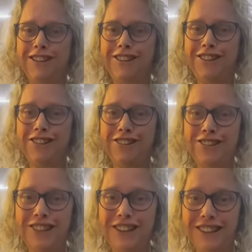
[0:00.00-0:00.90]

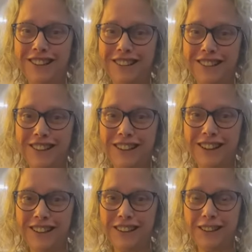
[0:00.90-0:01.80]
Julian
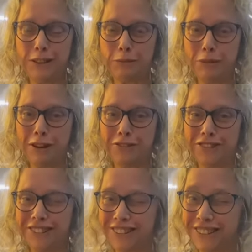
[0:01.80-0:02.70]
Lennon, my
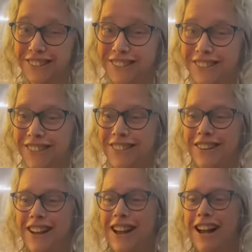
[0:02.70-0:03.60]
friend,
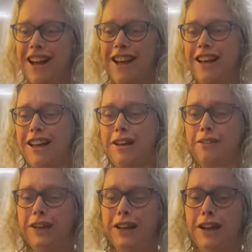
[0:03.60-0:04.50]
I
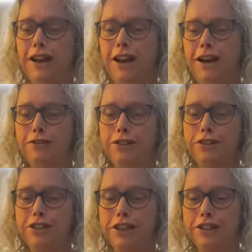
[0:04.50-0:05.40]
will love you
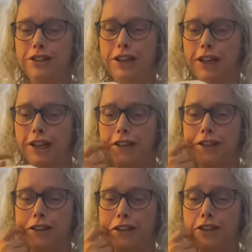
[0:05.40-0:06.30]
till the
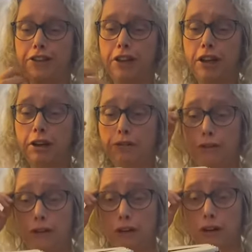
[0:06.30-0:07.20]
end,
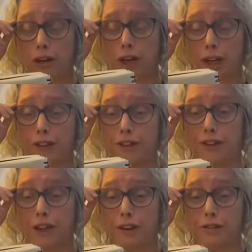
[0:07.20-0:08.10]
for and
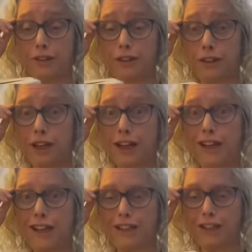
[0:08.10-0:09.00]
after
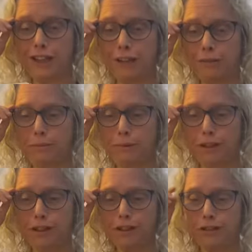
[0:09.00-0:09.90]
and in
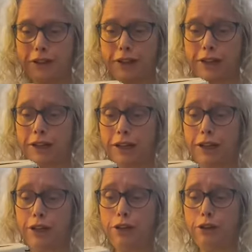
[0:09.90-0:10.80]
between,
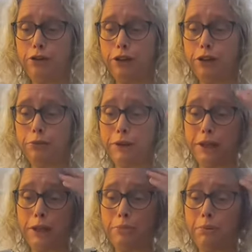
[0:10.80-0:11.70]
you will be
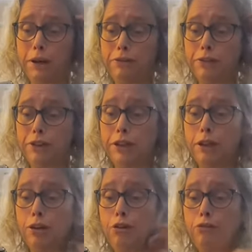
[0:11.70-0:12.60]
the perfect
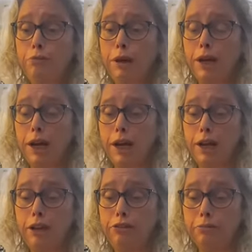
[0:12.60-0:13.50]
of my
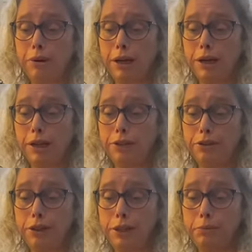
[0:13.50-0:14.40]
life, my
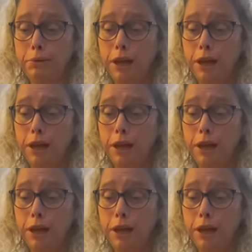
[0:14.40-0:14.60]
dream.